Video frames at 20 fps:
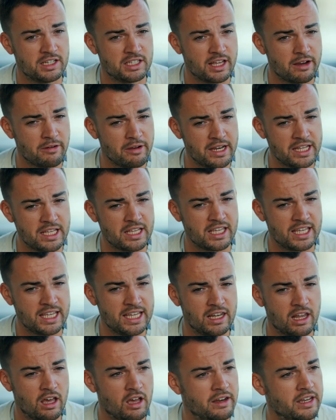Is there any
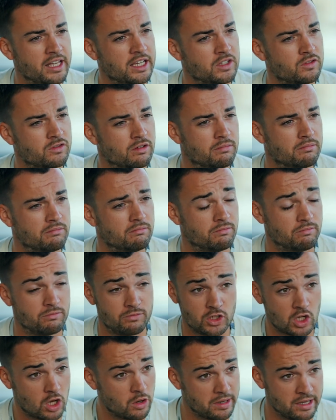key learnings from
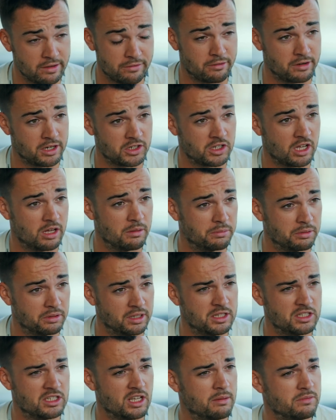Zoe, for example,
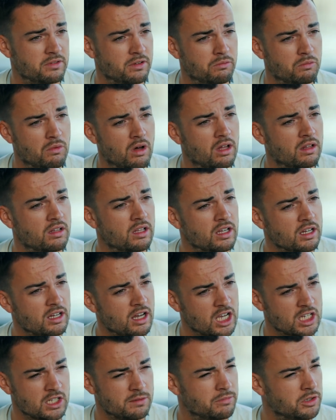in terms of what
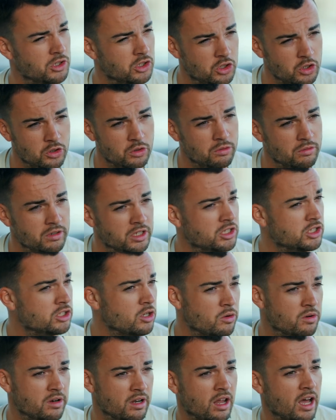customers do and
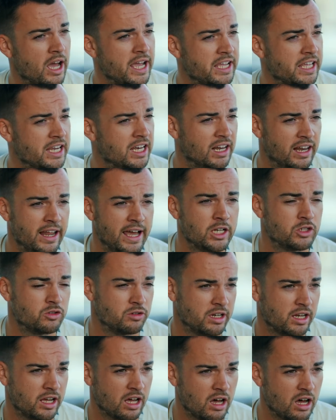don't like in an
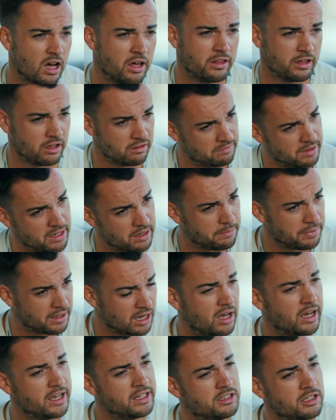electric car that have been
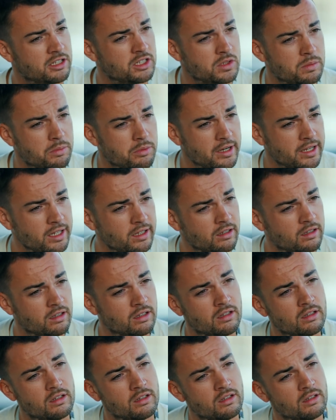applied to the spring? Yeah,
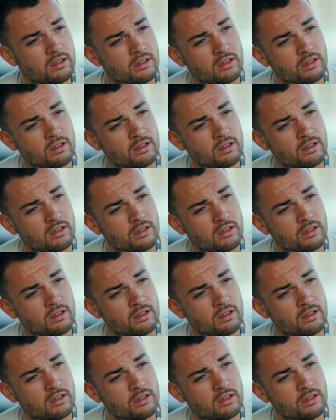yeah.